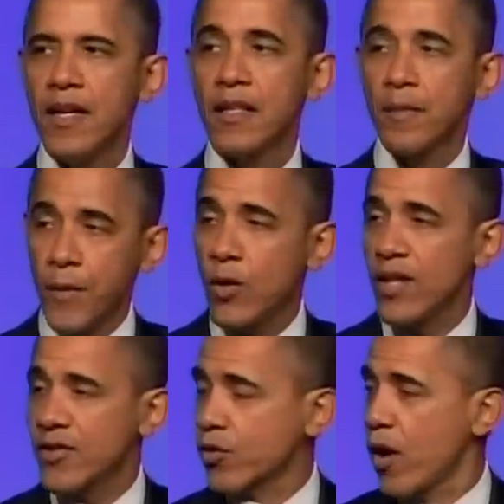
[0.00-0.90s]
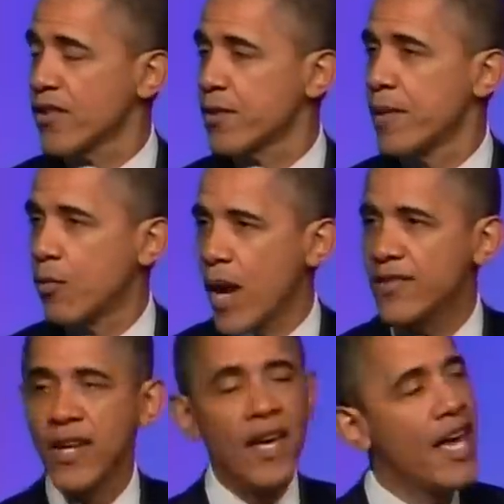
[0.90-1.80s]
In communities across the
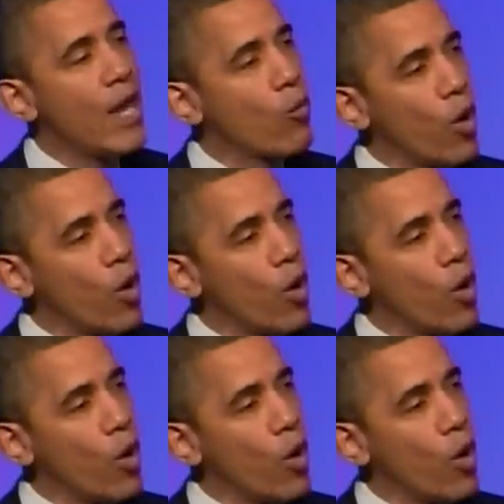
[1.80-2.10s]
Midwest, it